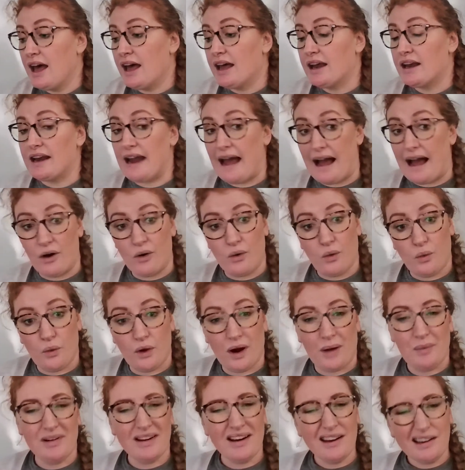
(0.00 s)
Now,
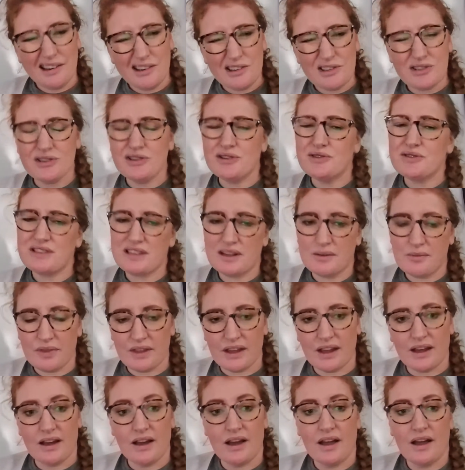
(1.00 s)
I'm going to introduce
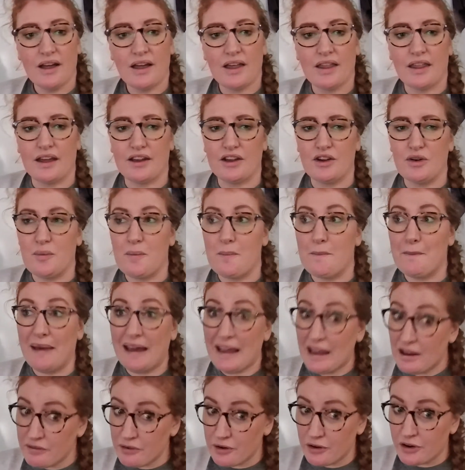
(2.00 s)
something that you may
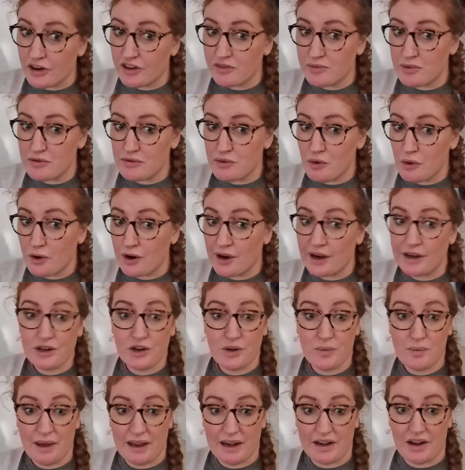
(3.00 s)
have heard of before and you
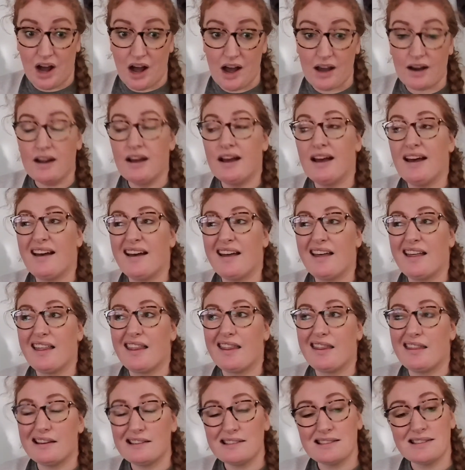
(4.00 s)
may not.
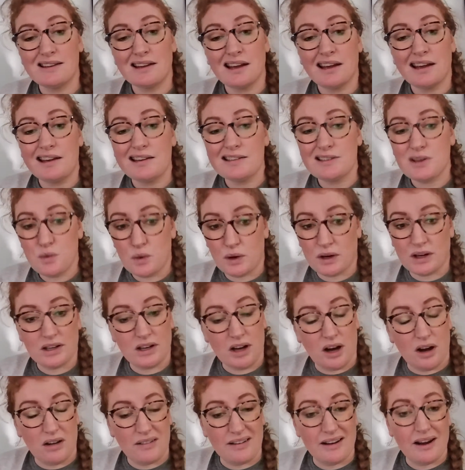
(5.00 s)
This is a word
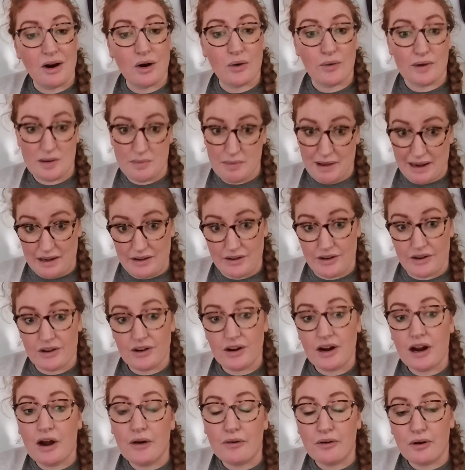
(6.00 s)
called a remainder.
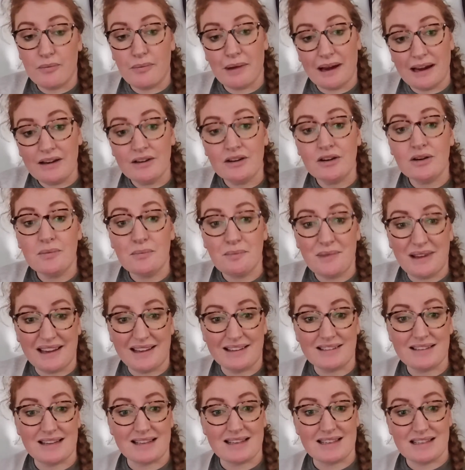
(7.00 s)
A remainder
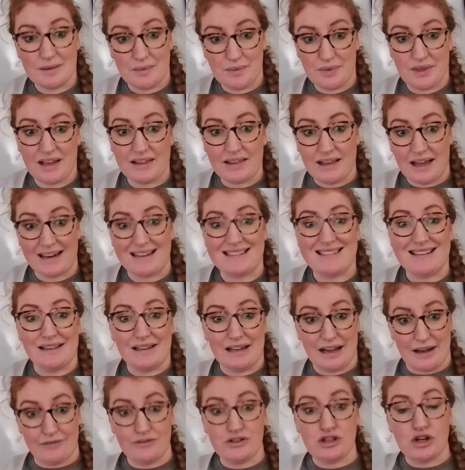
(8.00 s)
means it's something that is
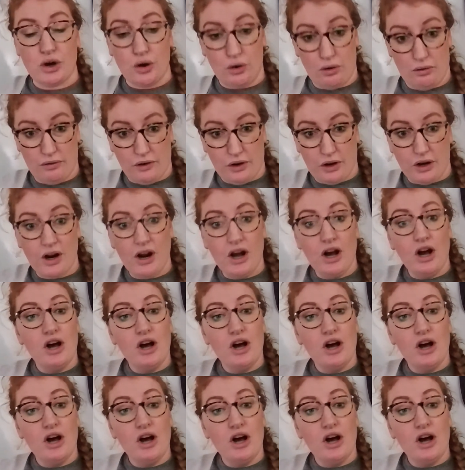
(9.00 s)
left over.